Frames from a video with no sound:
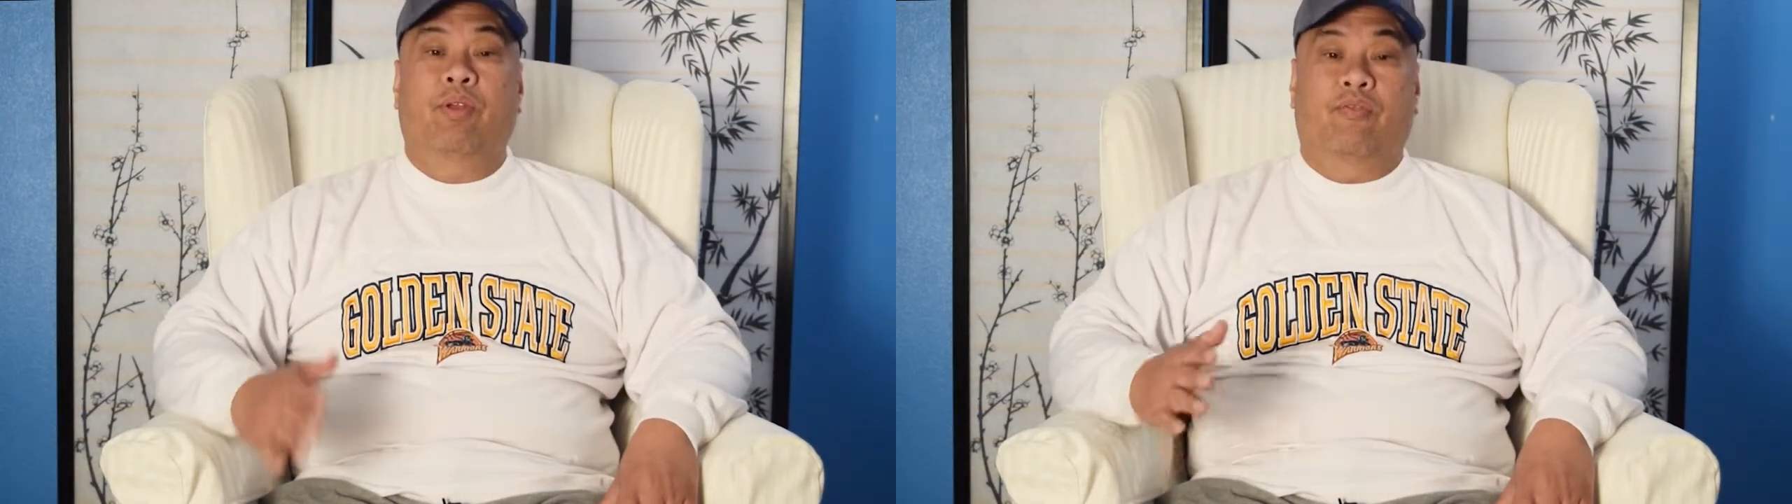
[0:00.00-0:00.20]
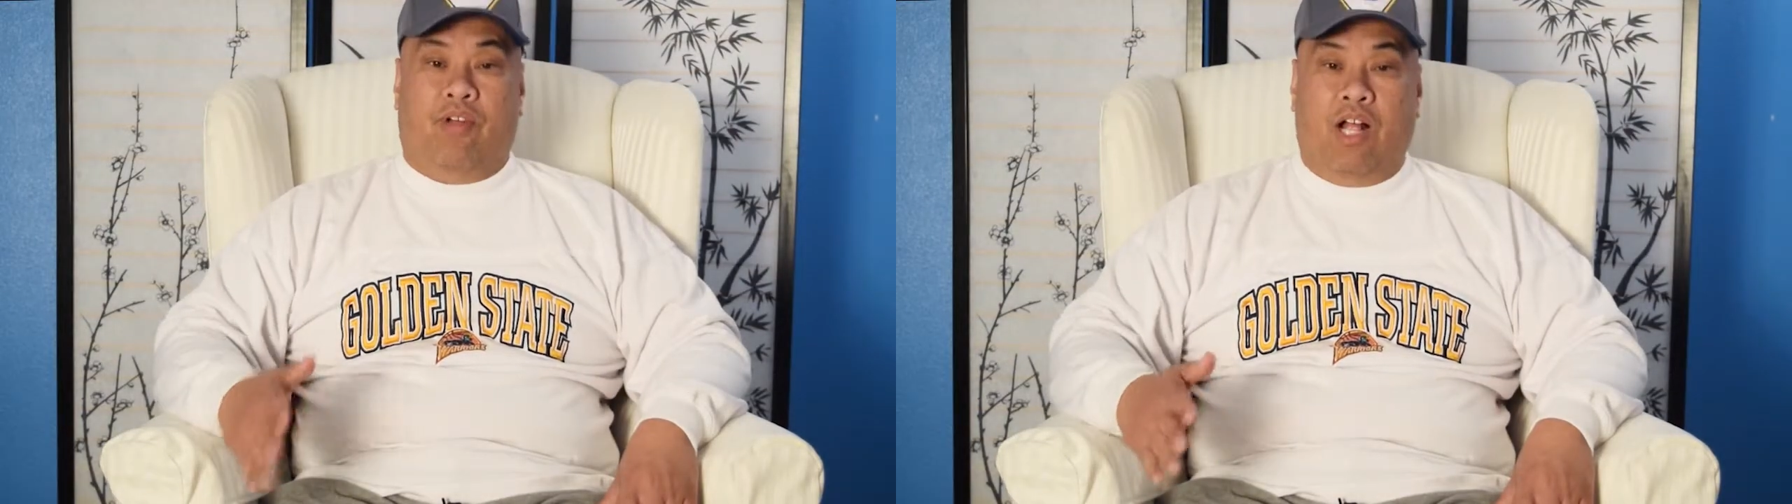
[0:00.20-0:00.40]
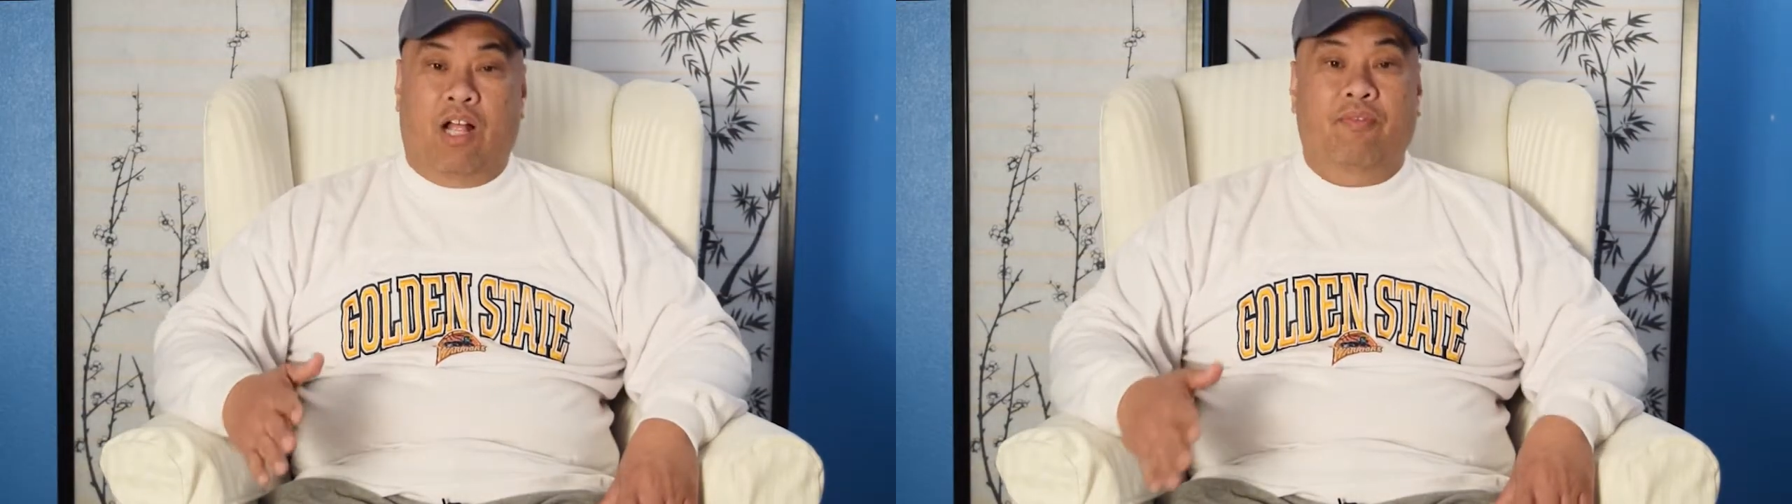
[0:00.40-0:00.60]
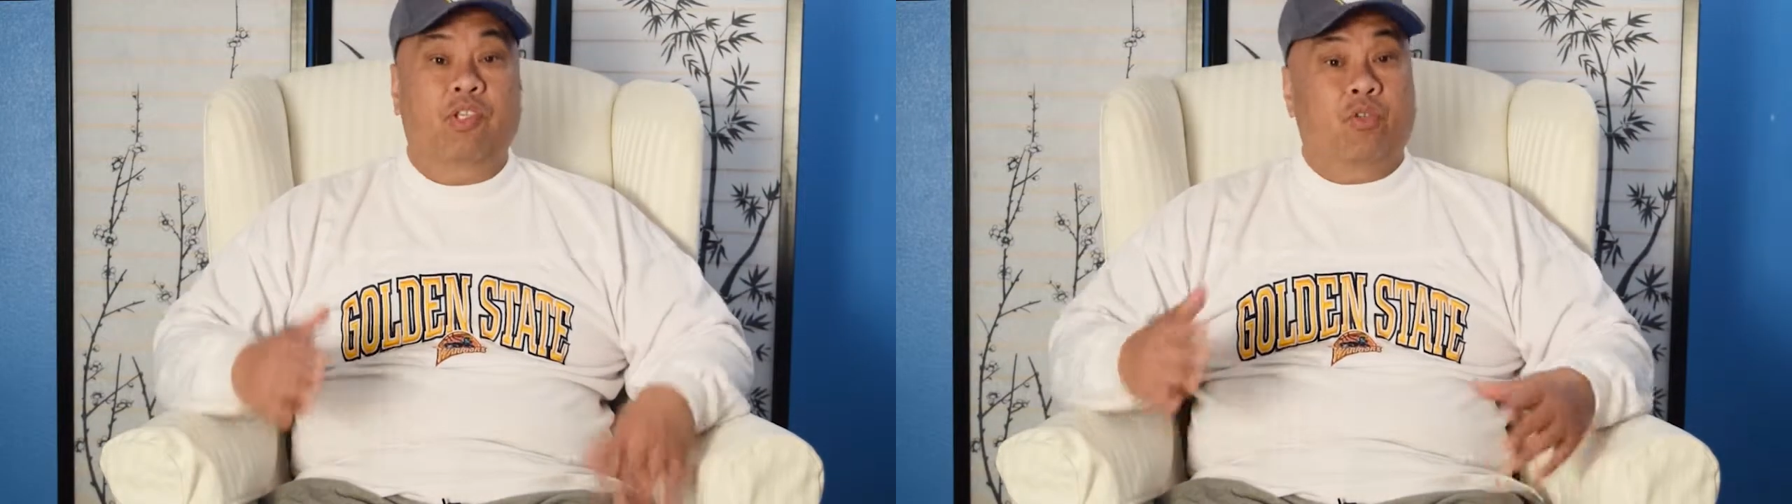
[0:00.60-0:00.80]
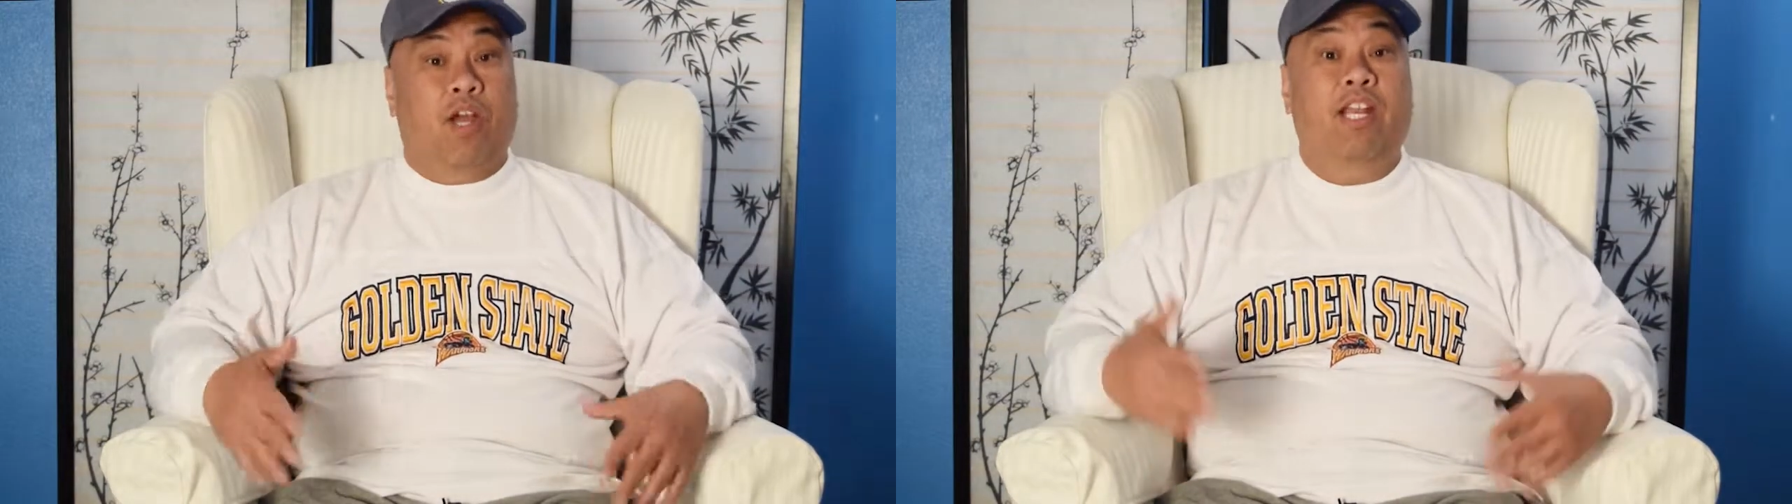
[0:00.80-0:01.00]
evolve and
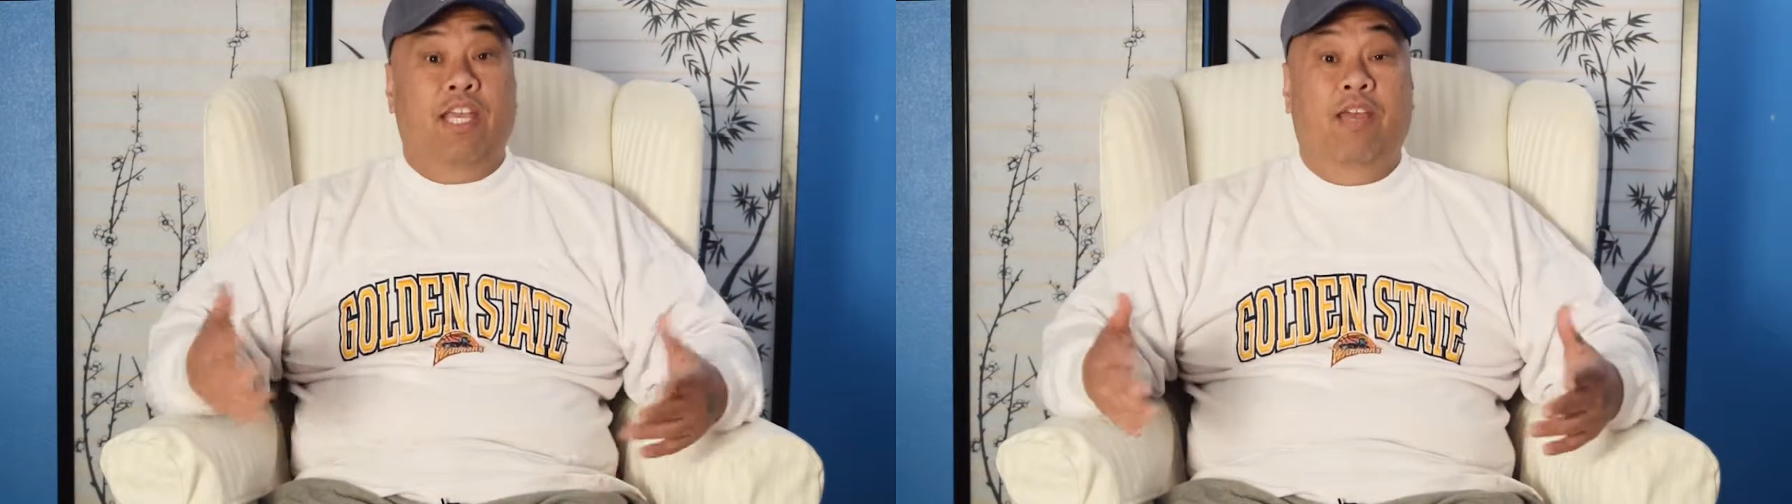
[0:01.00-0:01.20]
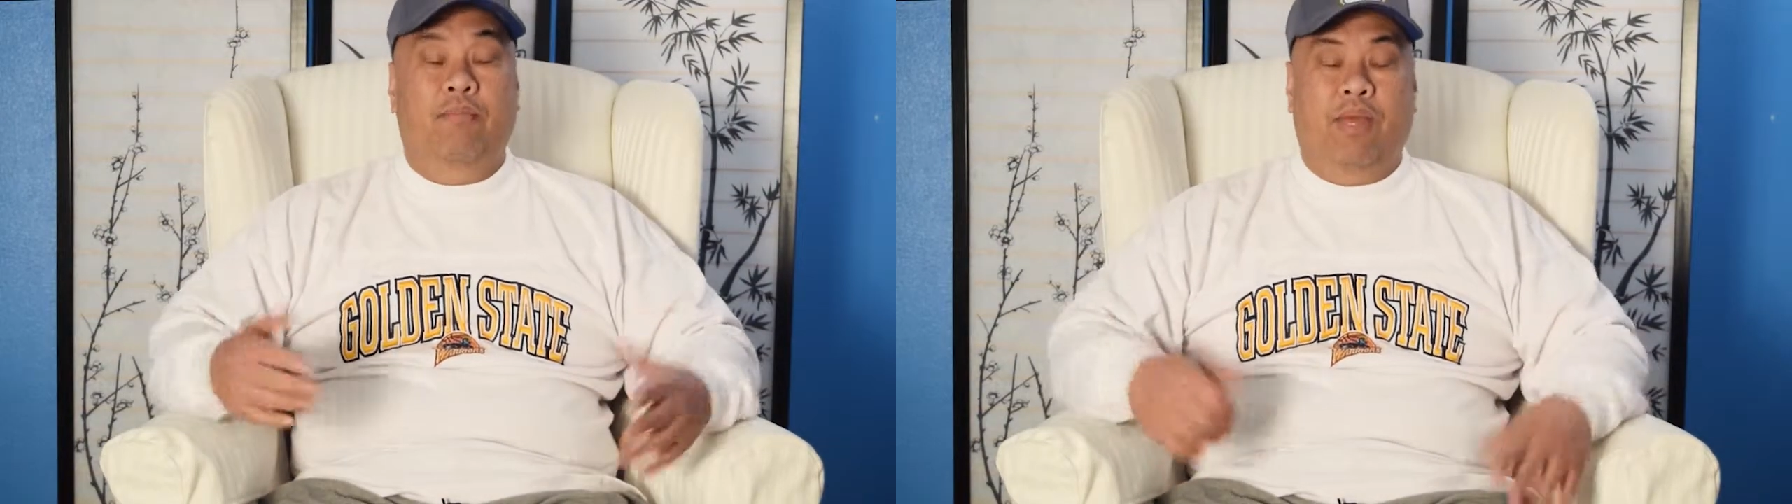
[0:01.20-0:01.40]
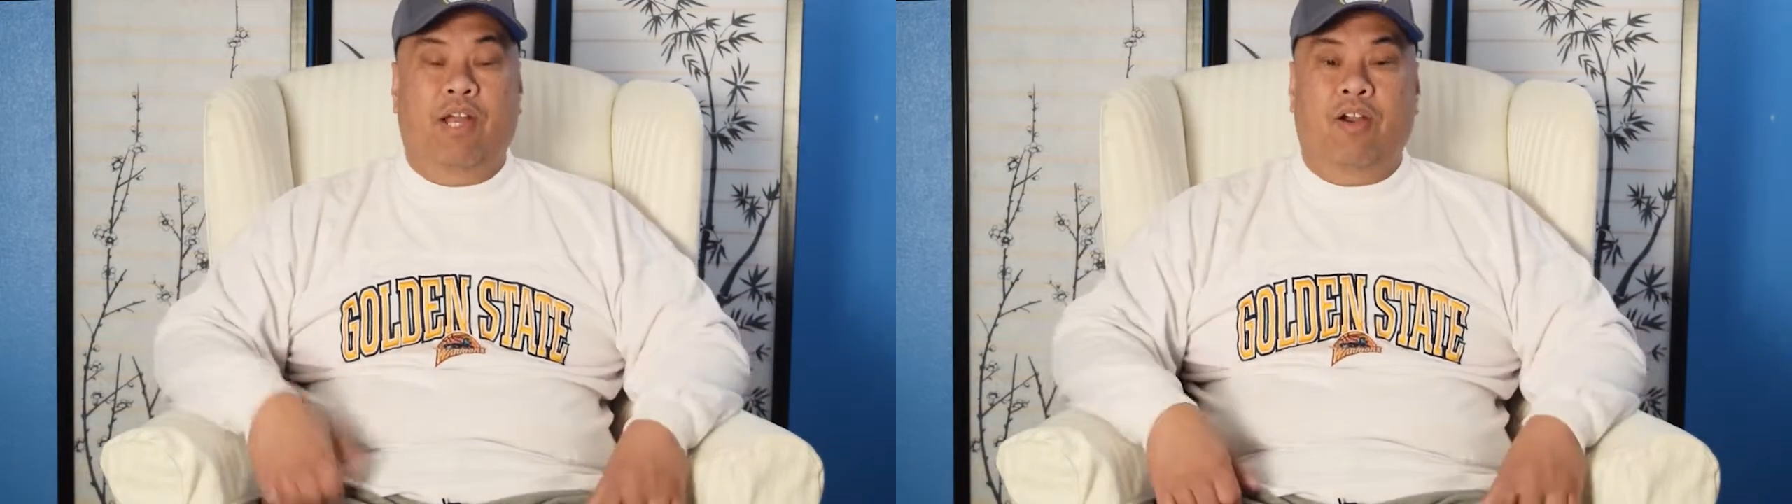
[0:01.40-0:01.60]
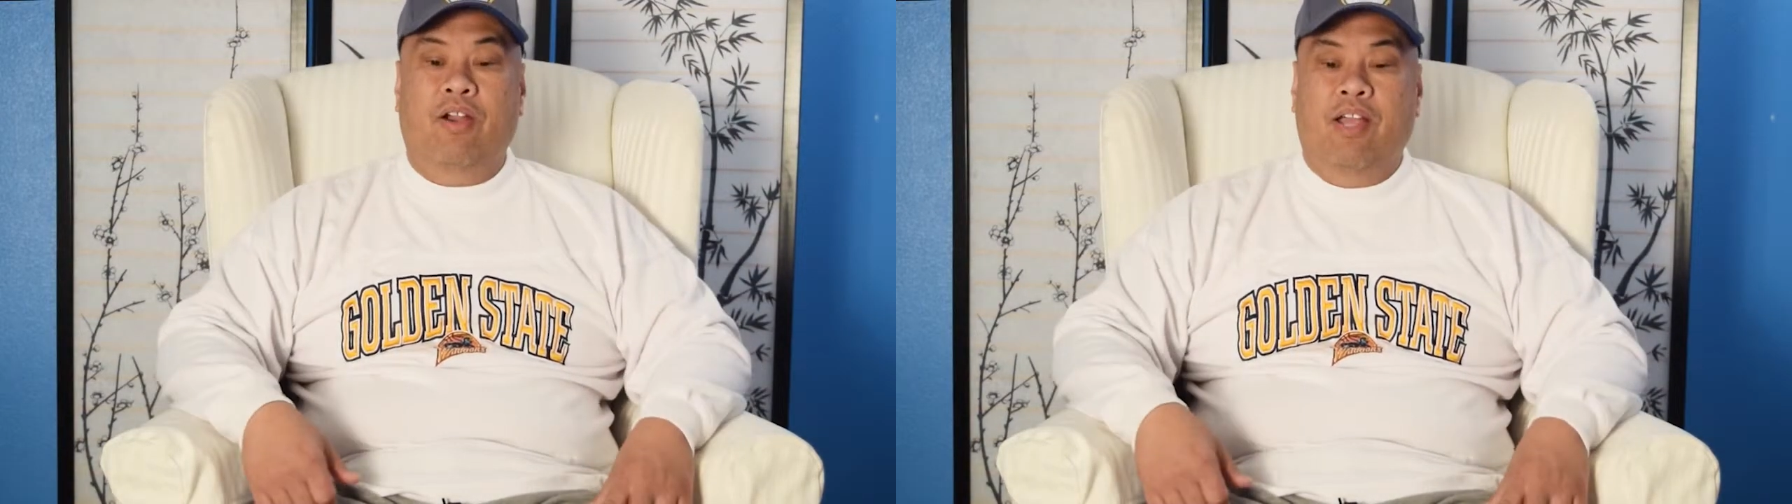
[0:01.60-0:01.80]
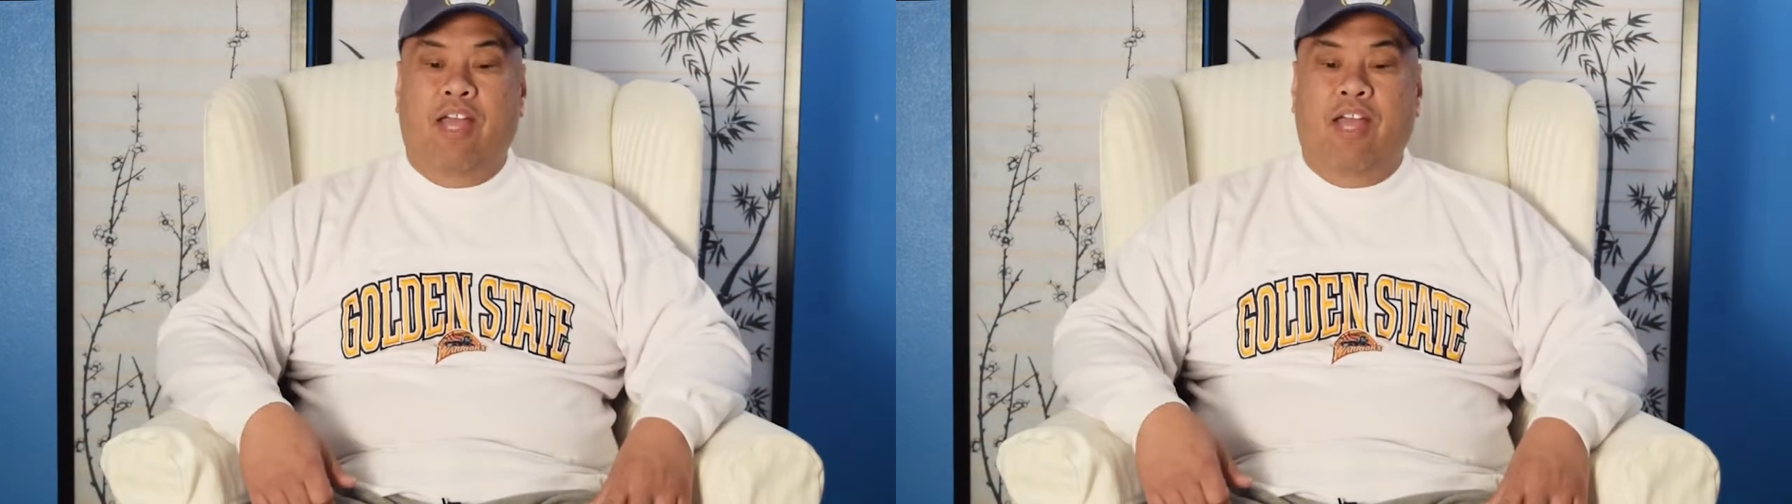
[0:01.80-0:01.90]
try to get better.